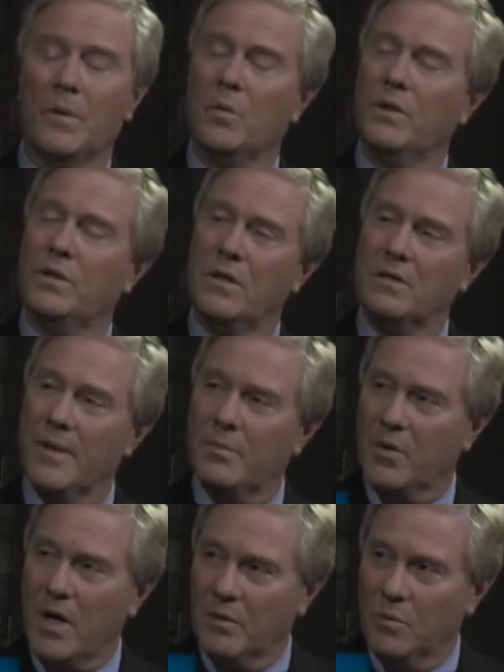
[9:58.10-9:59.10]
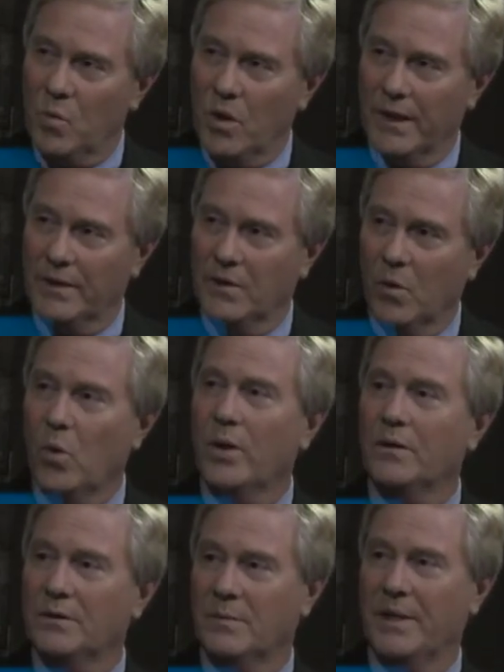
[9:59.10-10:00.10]
We talked about problem one,
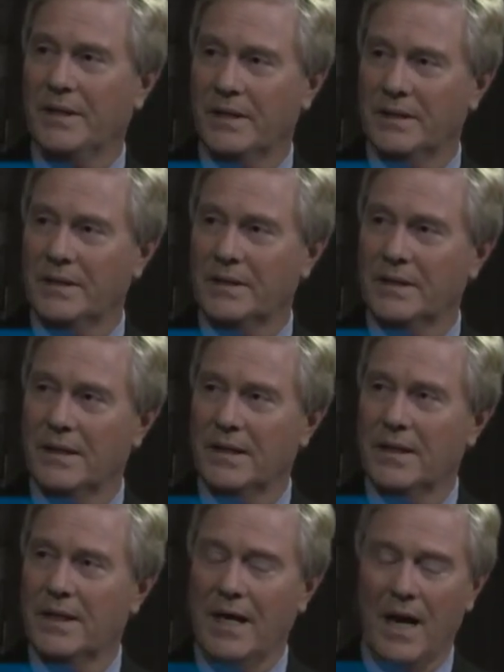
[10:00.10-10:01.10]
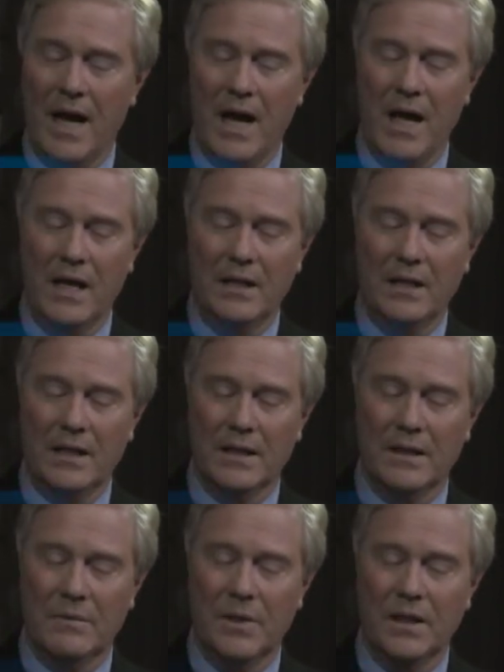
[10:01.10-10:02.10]
oil dependence.
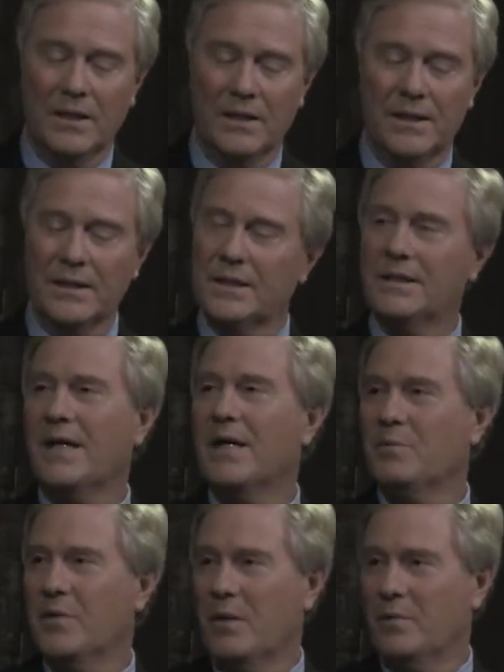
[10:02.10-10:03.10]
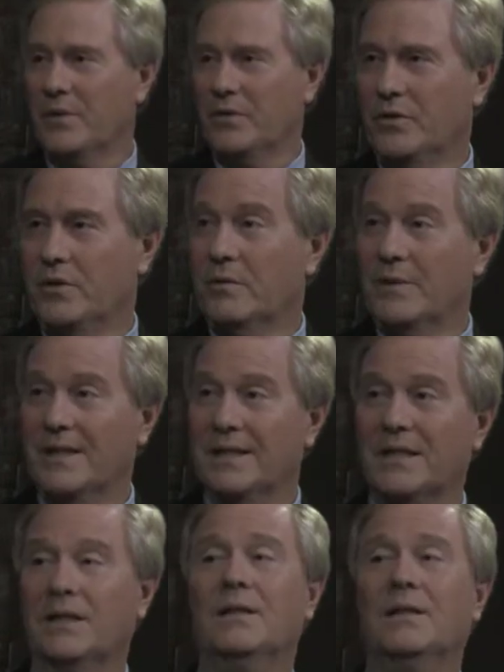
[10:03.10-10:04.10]
But there's a second problem talk about, and
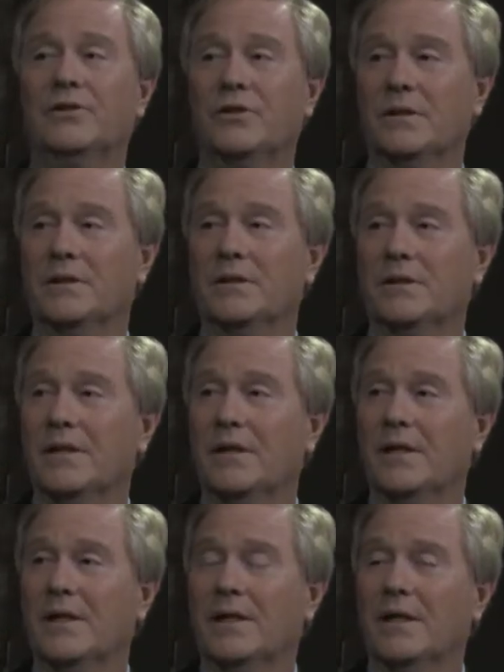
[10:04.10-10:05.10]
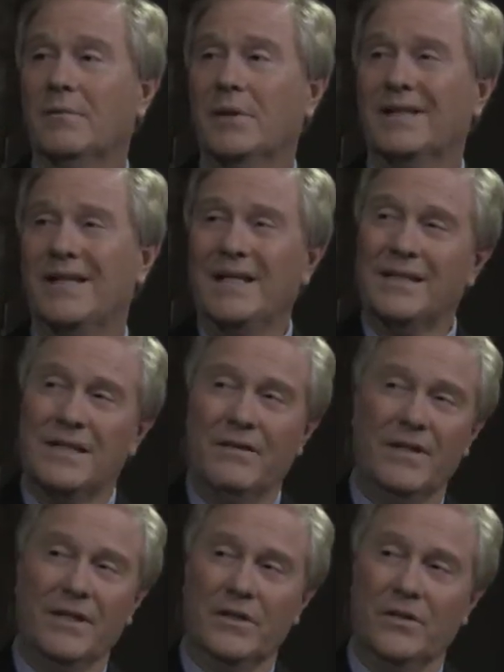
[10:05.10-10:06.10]
that's collisions. But that doesn't
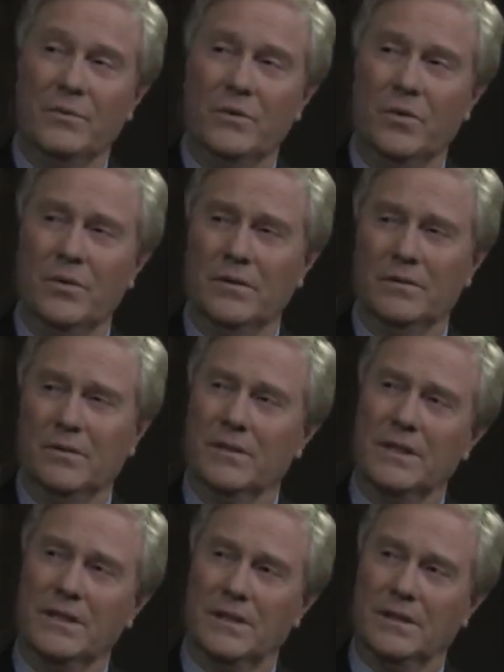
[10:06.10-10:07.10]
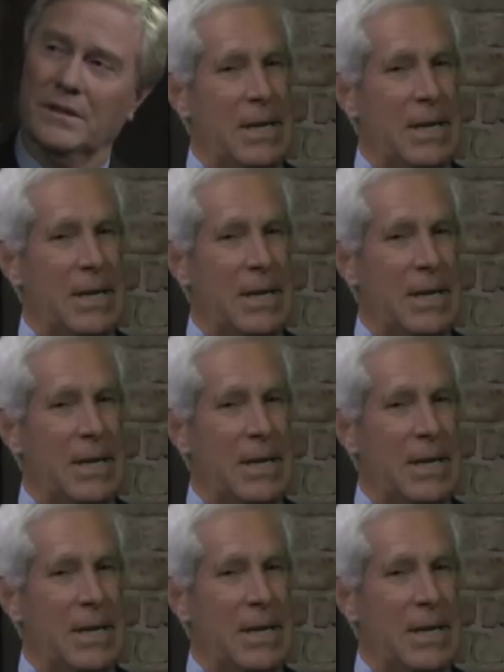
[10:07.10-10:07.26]
have anything to do with oil, or does it?